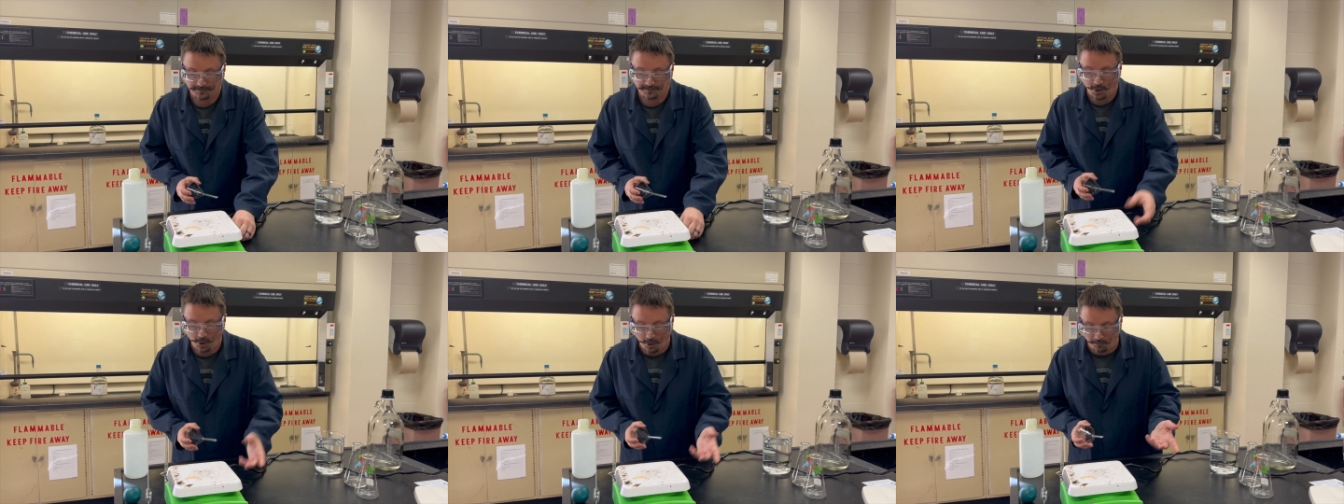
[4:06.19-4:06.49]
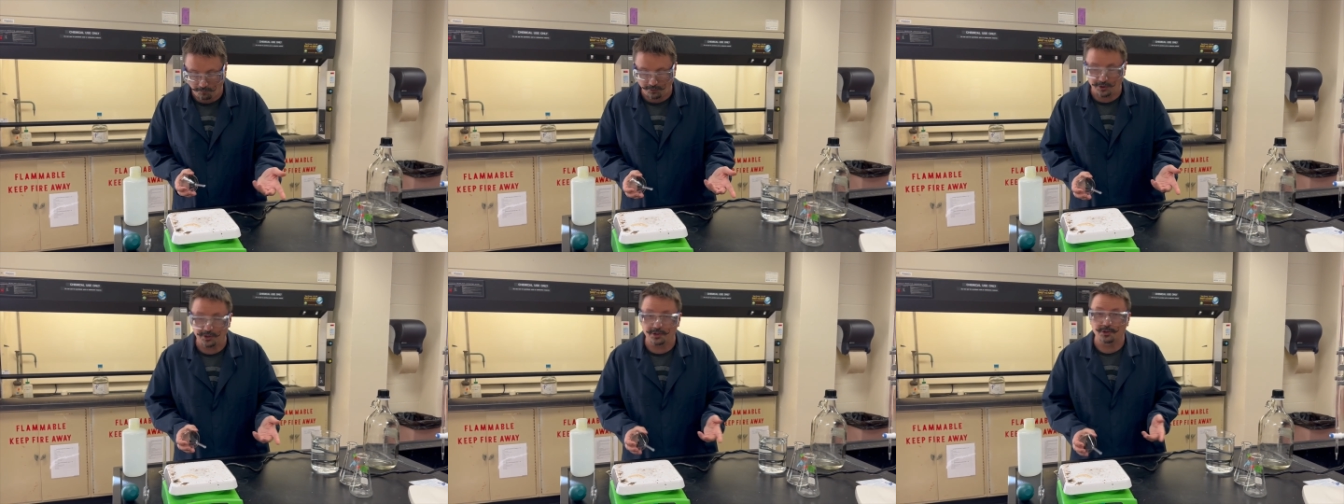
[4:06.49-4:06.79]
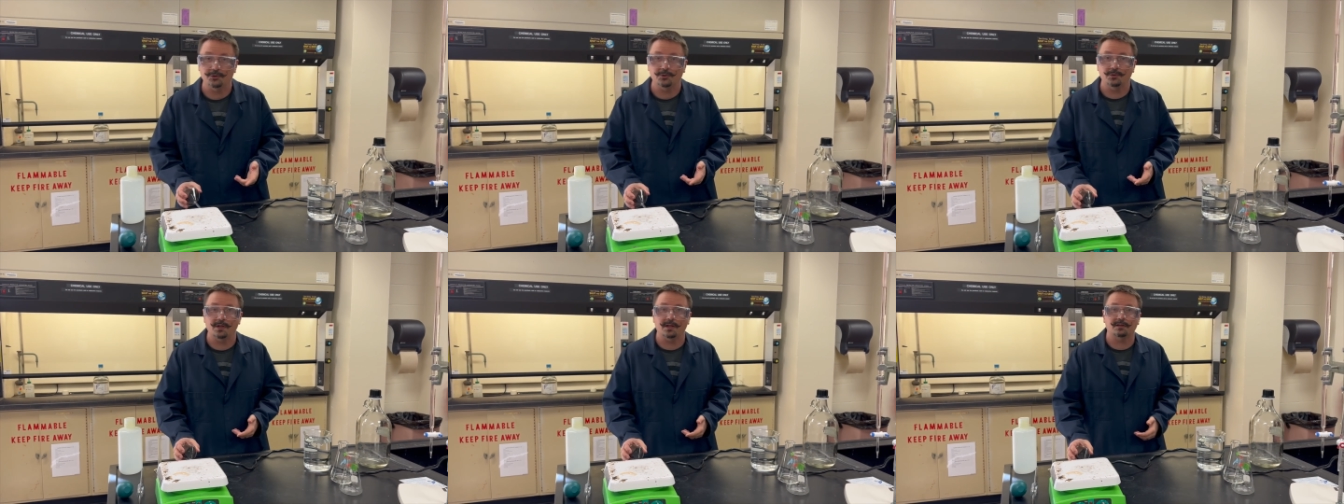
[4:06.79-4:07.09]
Hopefully
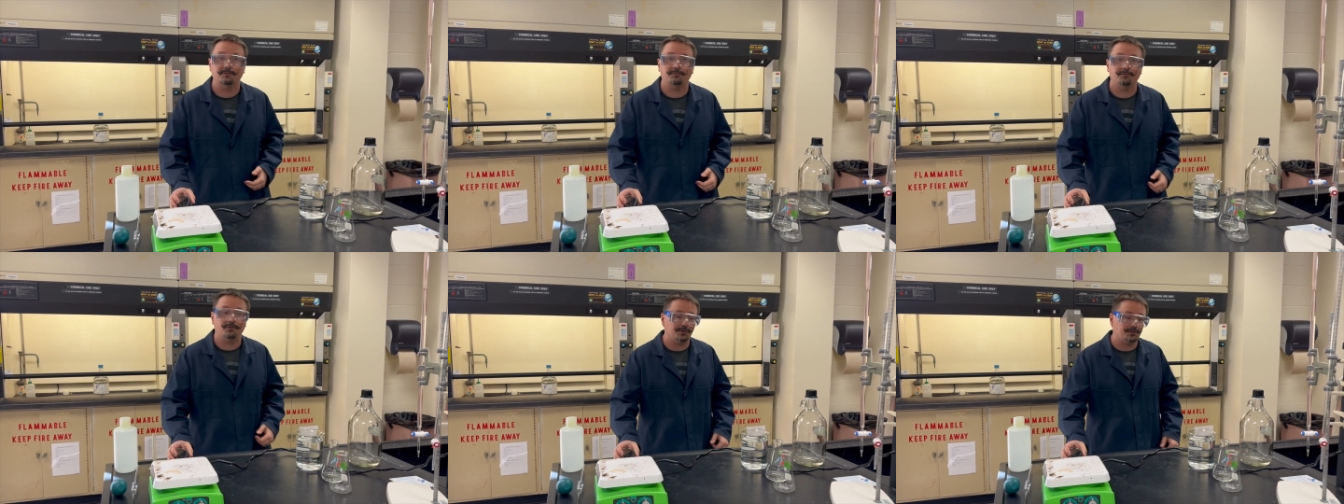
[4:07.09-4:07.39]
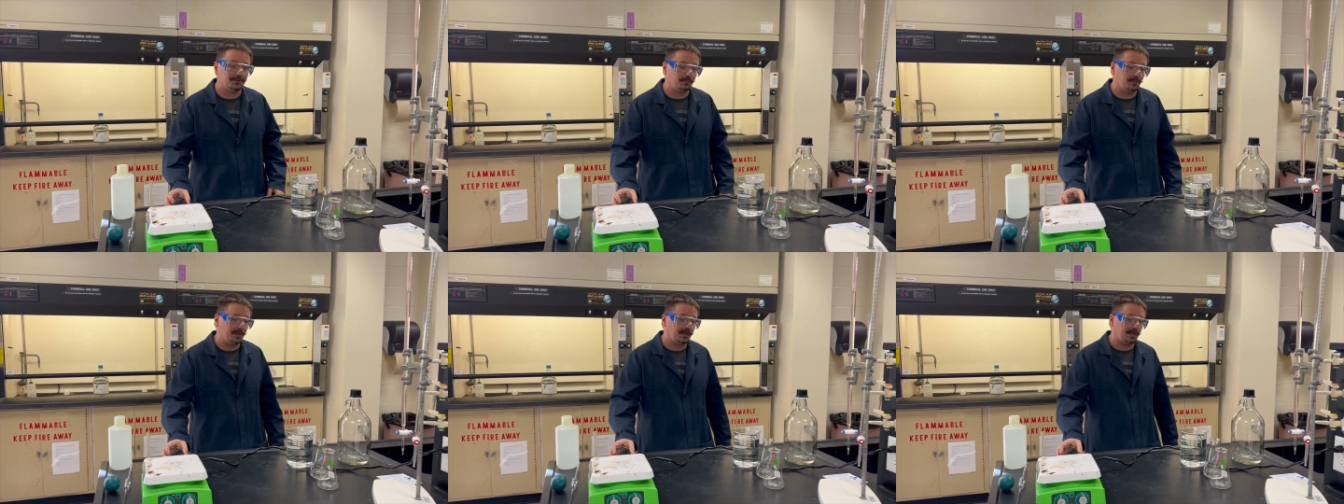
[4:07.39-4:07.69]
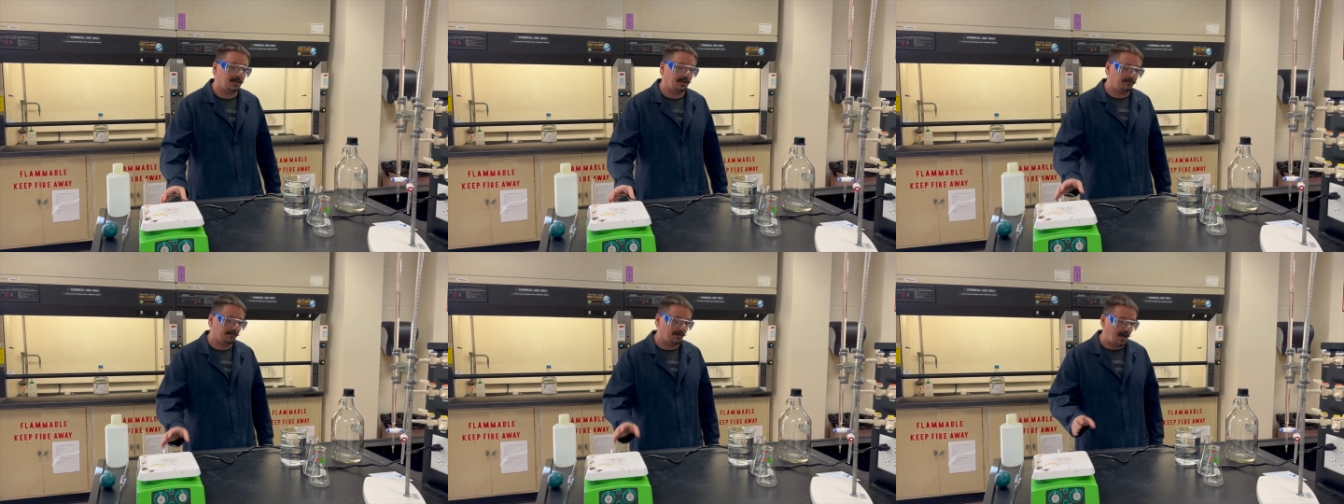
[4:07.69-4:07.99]
you'll do that the first week.
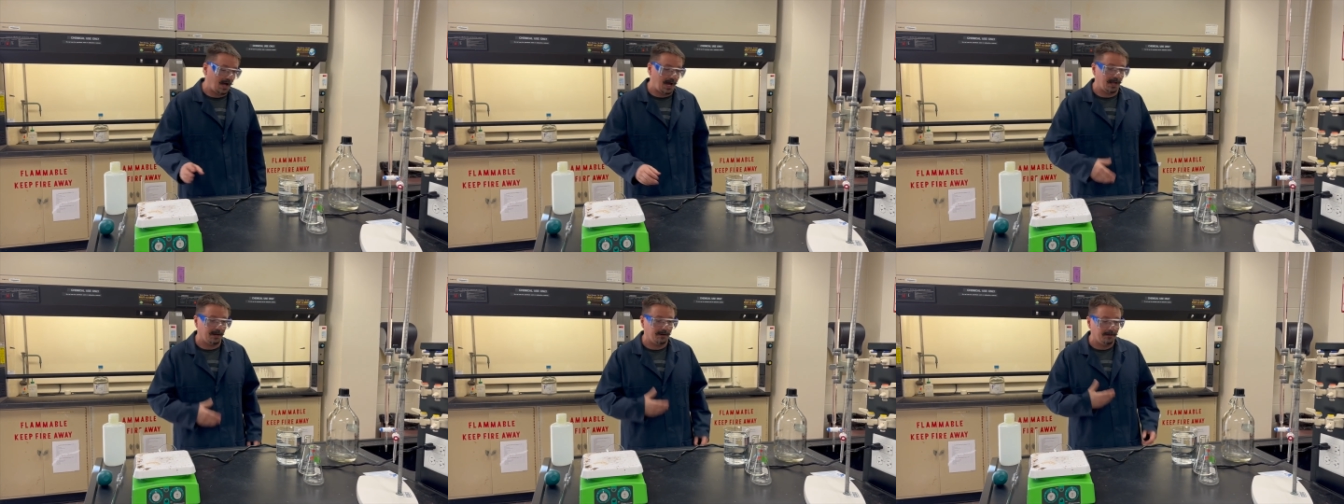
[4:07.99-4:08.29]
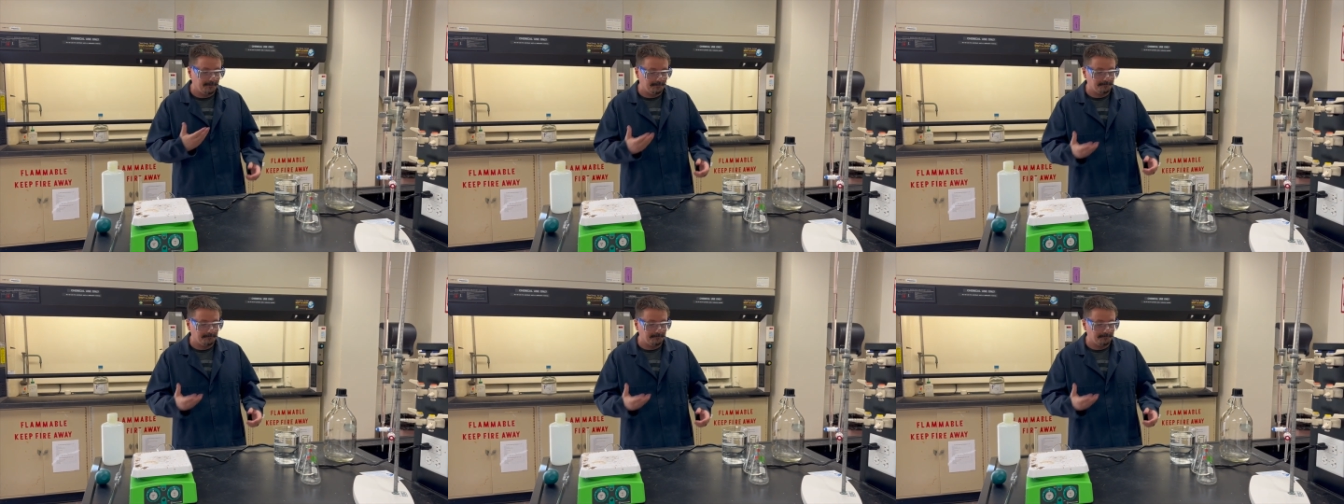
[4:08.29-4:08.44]
If not,